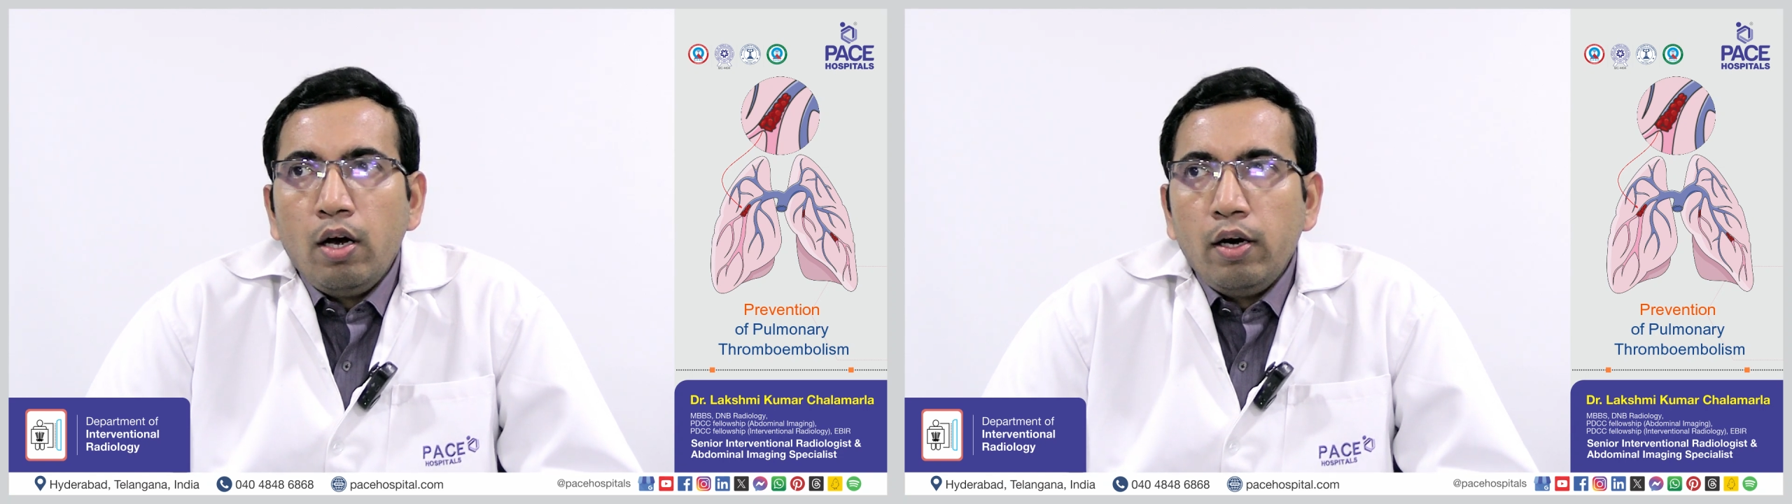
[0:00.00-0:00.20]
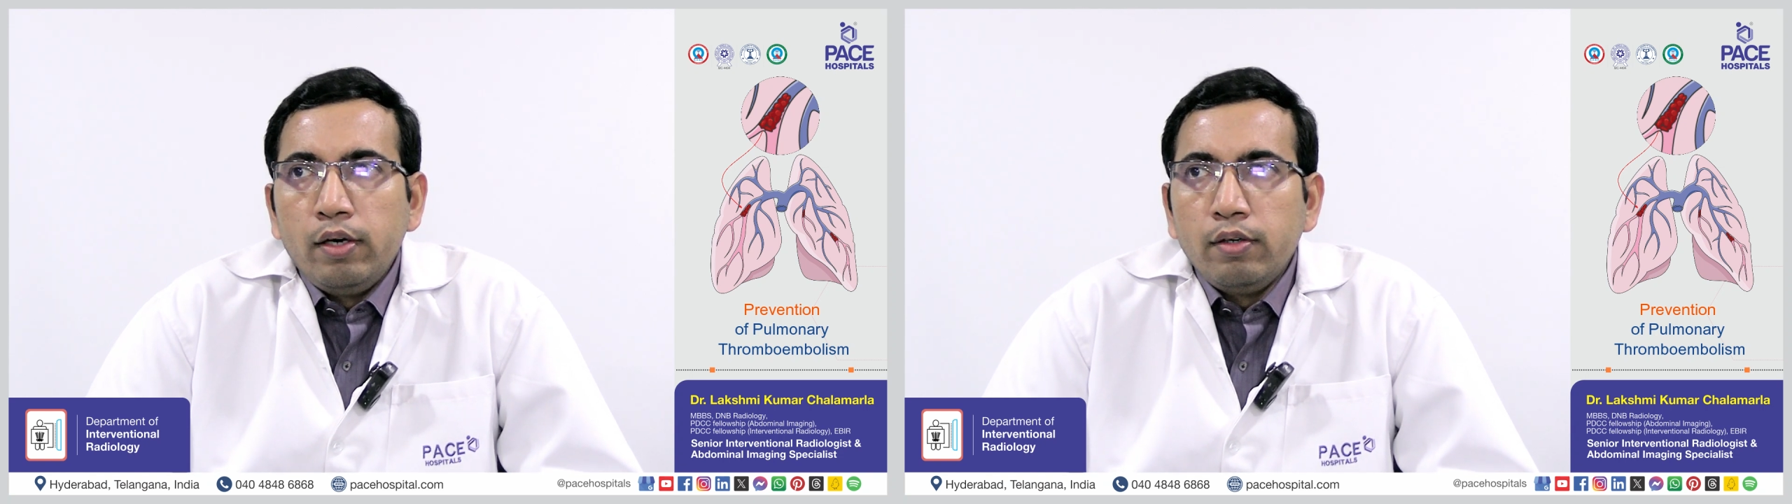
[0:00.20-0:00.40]

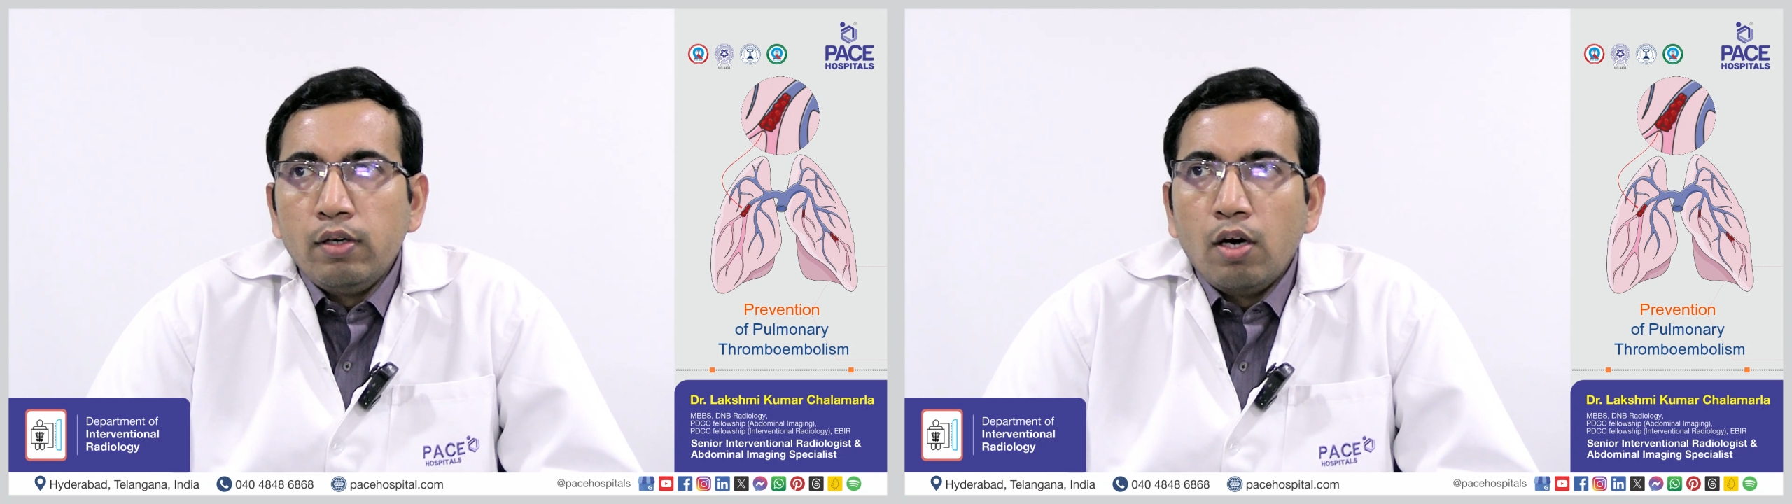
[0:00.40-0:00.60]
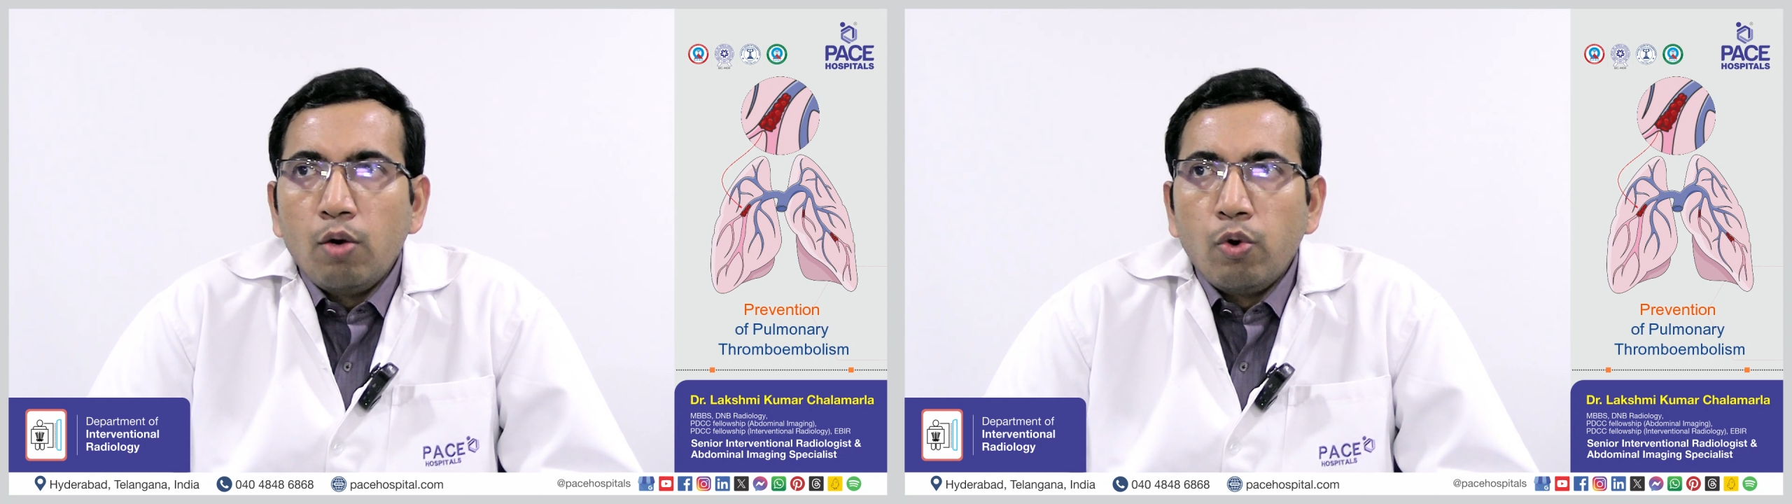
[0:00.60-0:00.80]

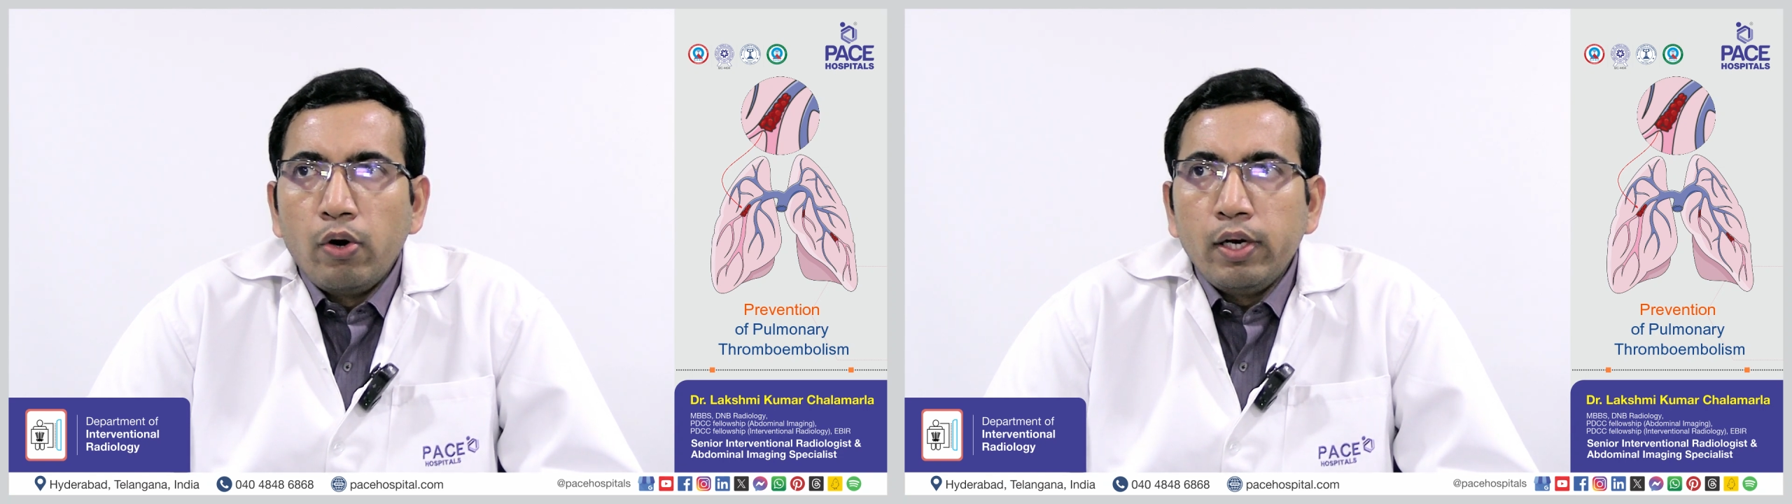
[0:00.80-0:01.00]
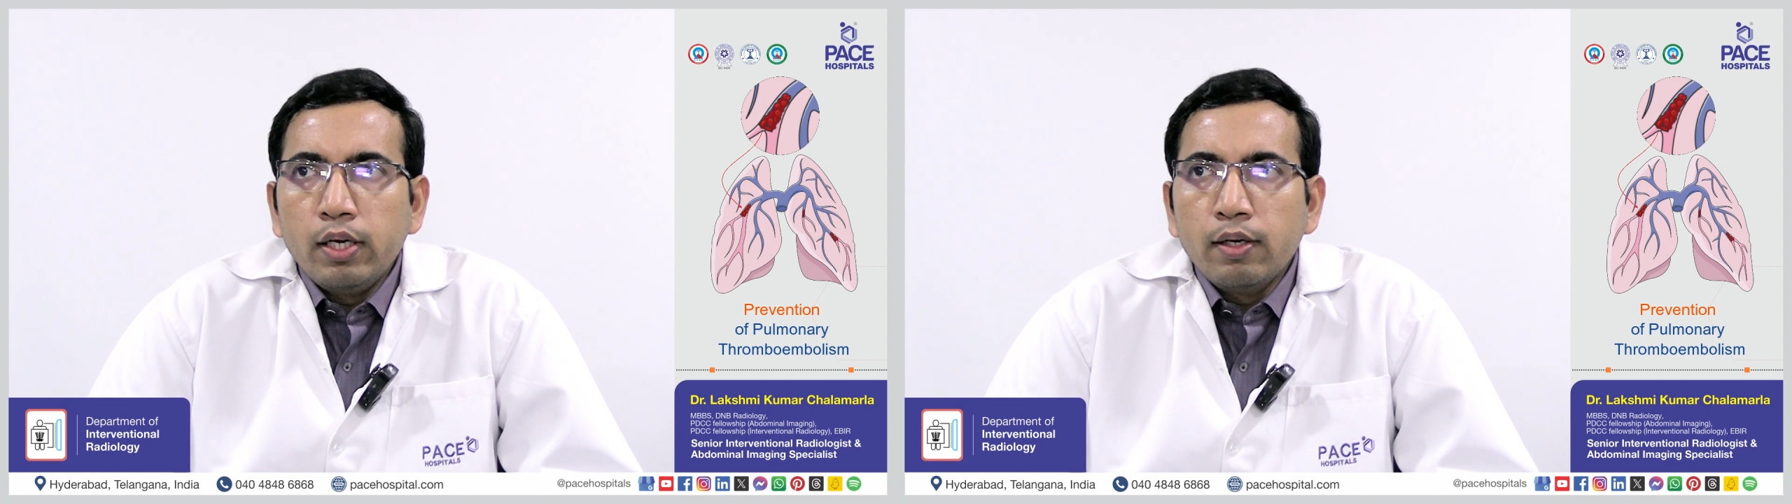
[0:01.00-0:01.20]
and
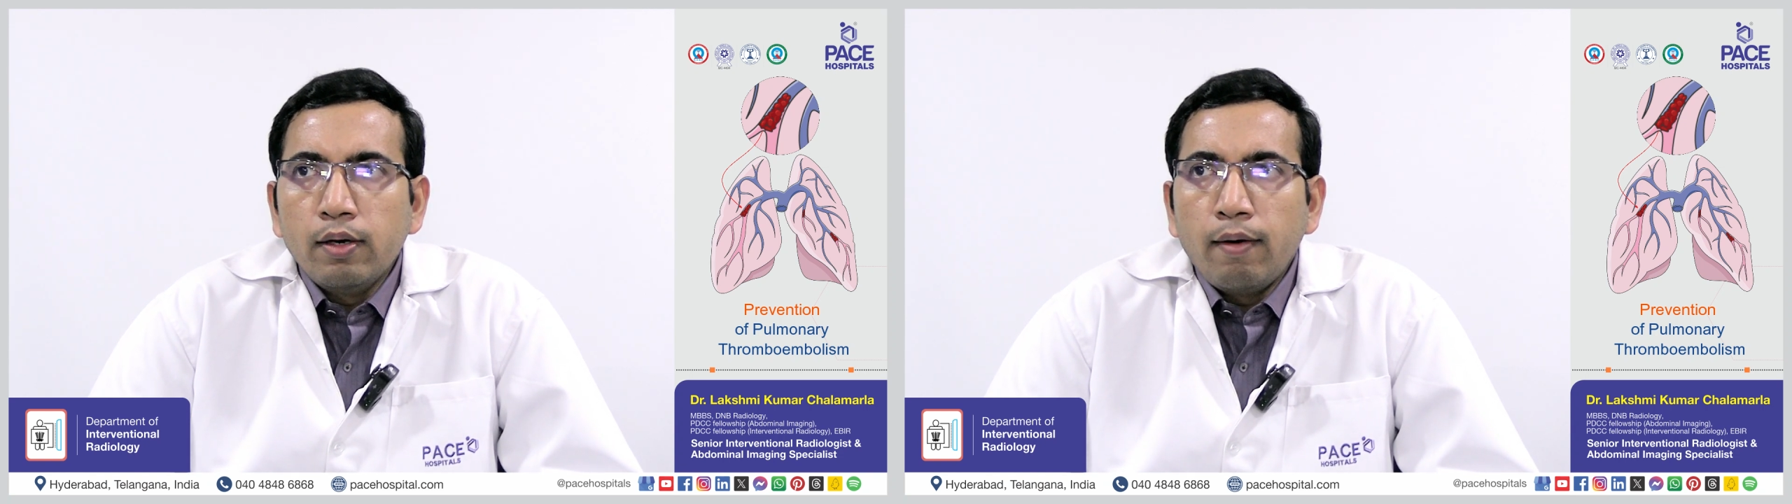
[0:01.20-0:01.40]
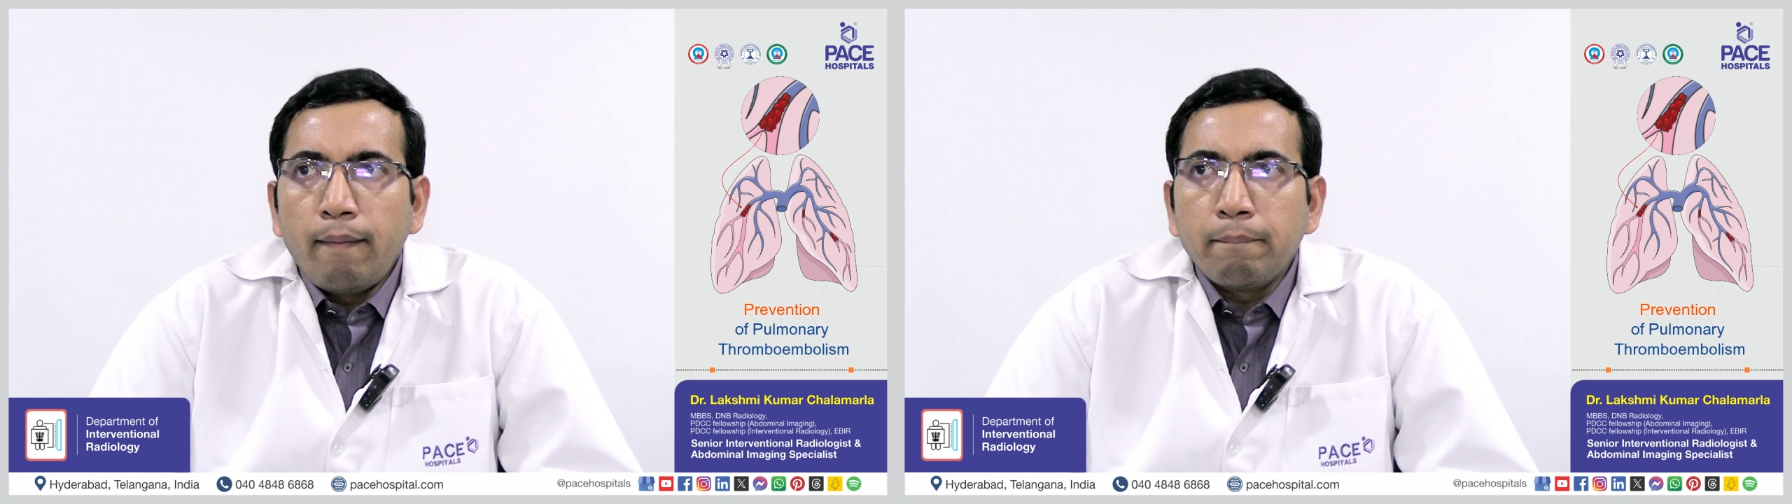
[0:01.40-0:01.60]

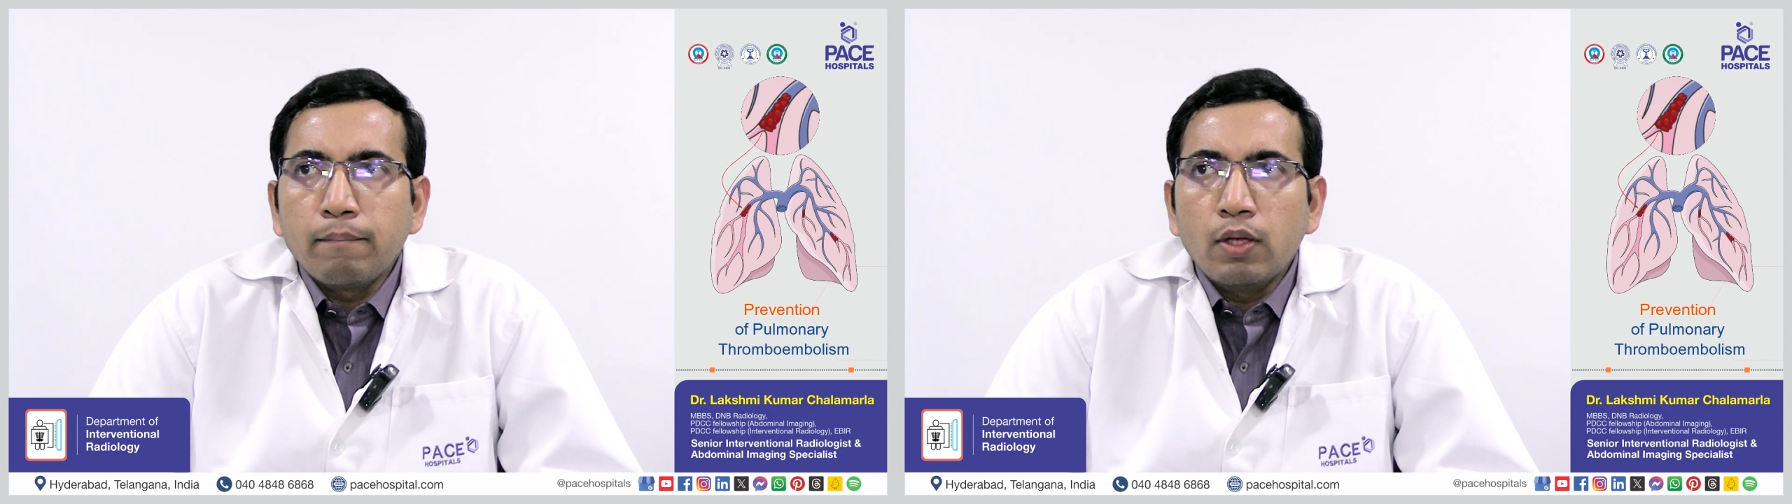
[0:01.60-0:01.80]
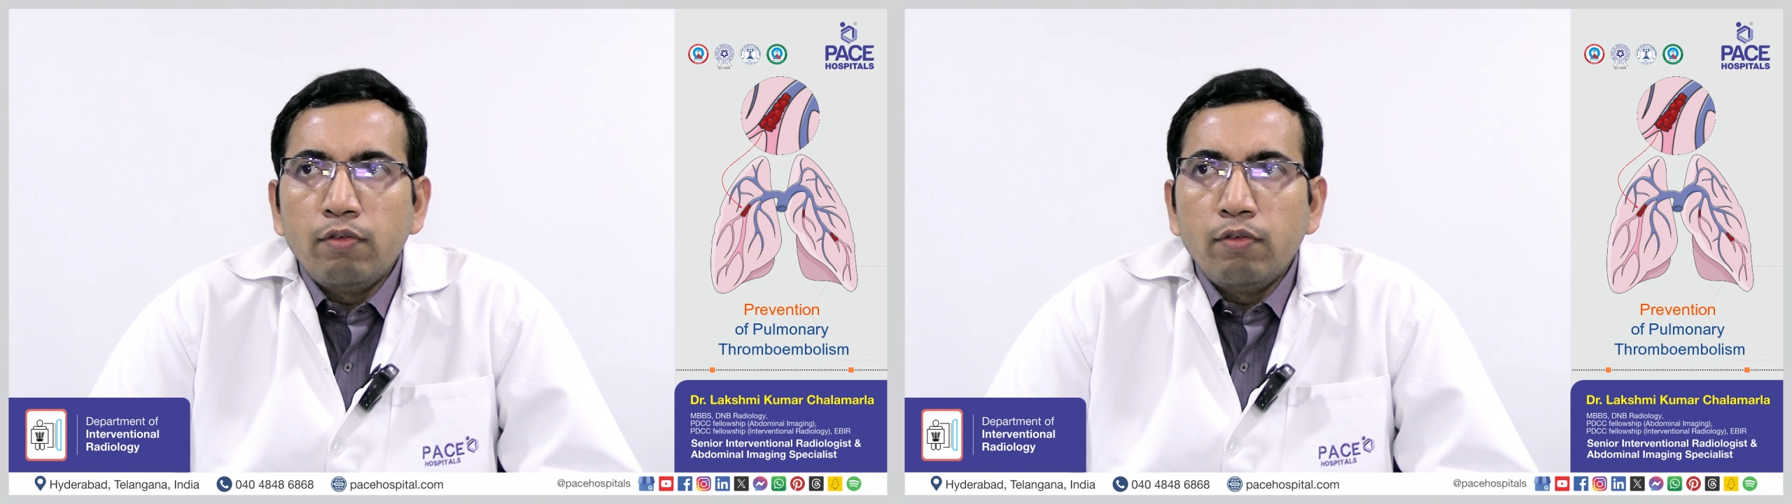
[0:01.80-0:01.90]
avoiding